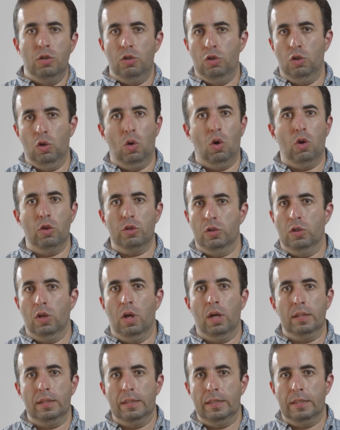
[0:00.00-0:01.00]
You know, all your
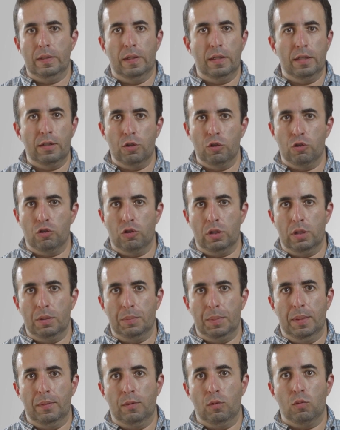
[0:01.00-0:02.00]
nonlinear editors are going to
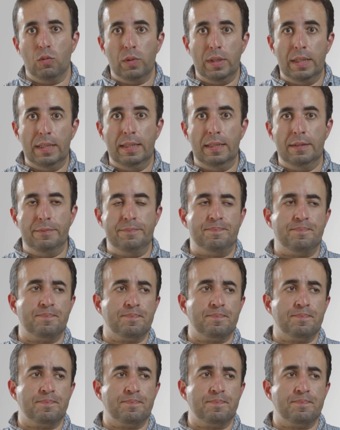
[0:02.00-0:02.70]
be able to read it.